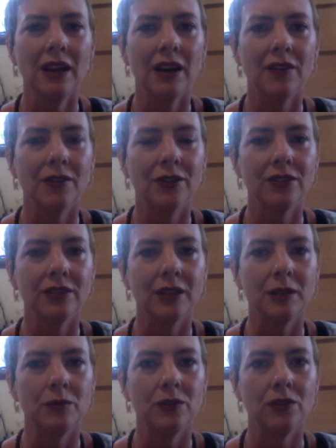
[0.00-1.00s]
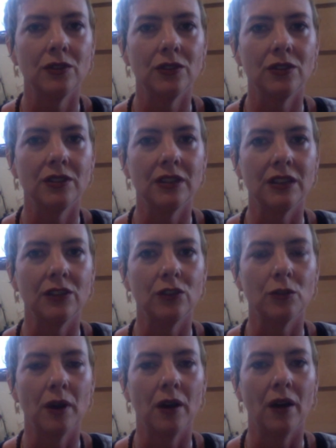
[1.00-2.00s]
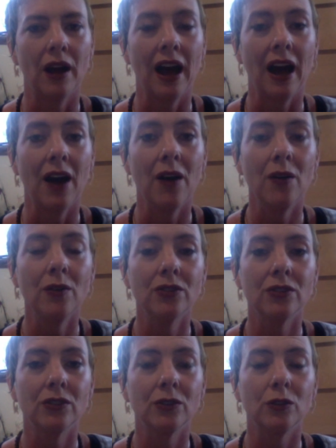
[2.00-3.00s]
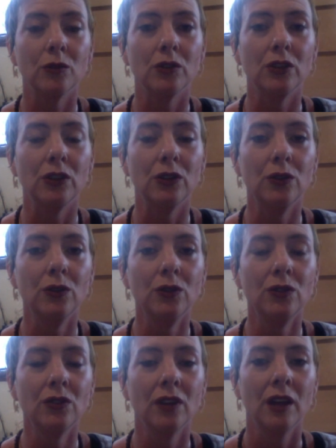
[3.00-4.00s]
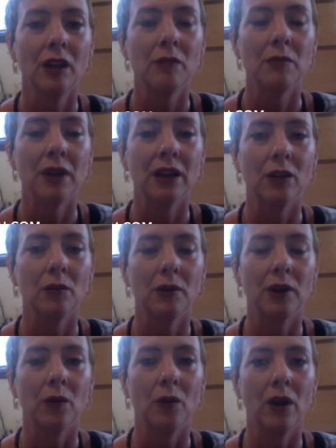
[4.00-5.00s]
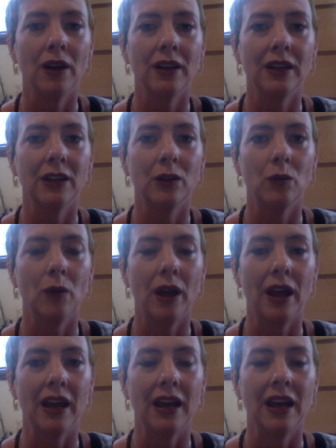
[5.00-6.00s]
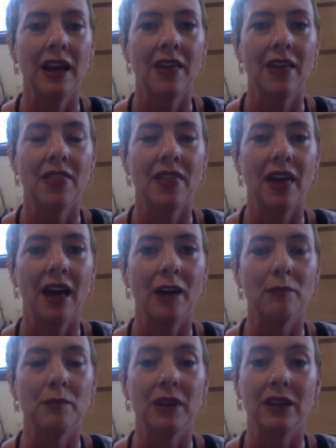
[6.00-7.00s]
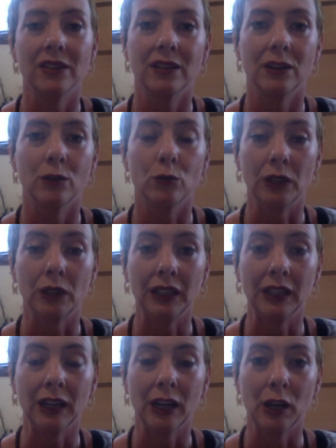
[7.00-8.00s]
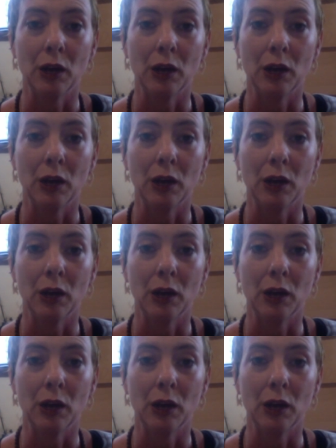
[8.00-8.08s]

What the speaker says: ever seems to teach about how to use medical marijuana in a way that makes it really an